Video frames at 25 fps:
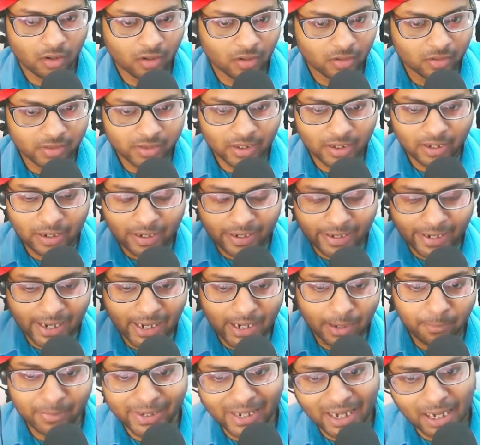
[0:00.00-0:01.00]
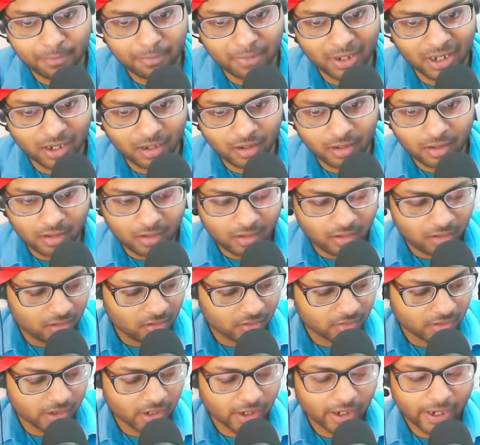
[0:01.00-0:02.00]
the game table.
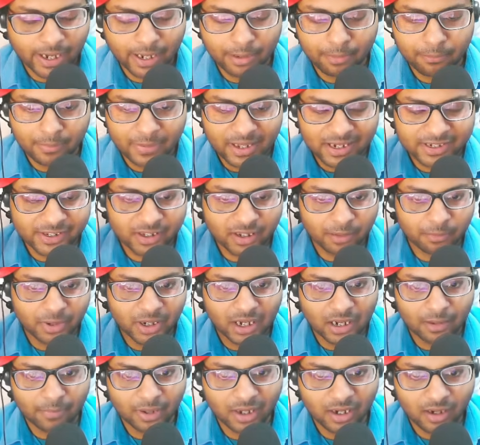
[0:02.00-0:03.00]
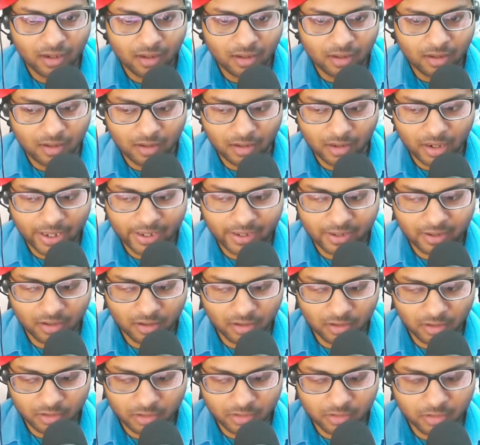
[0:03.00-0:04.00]
The game makes some table like
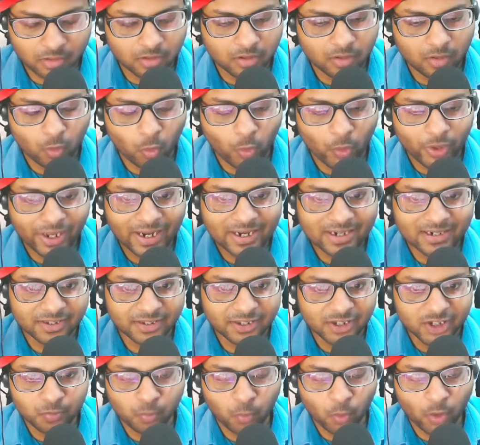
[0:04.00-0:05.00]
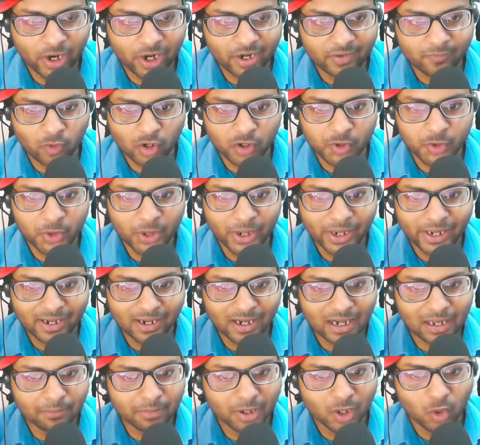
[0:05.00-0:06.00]
we get this point for training
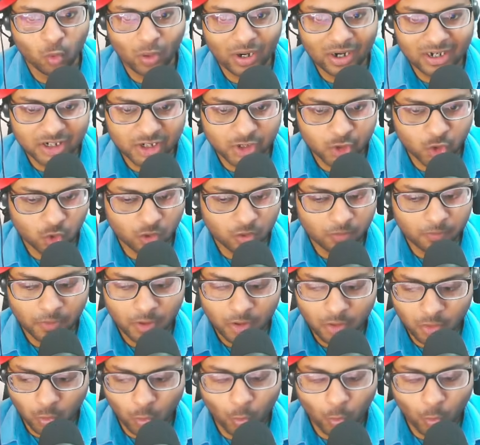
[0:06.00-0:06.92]
level 1 troop.